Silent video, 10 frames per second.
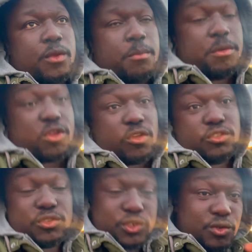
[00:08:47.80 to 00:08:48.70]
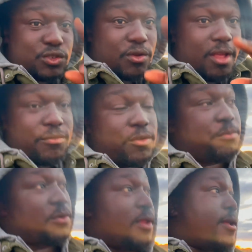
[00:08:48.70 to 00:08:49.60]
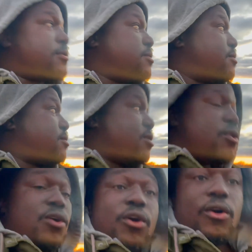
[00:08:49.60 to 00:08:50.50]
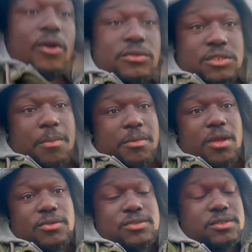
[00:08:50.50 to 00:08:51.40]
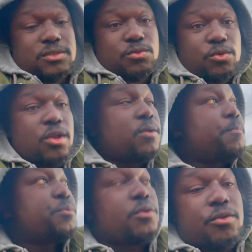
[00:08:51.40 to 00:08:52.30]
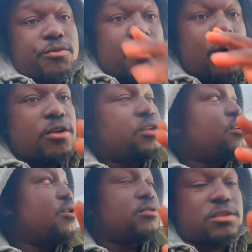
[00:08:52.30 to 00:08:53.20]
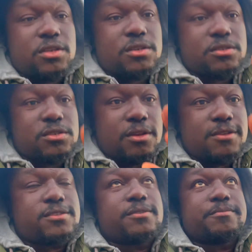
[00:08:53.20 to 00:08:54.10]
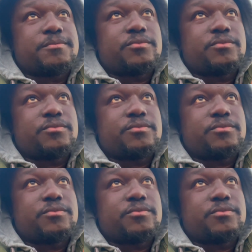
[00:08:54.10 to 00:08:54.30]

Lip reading: Because you chose to F up your license on some nonsense. For all the young kids, listen.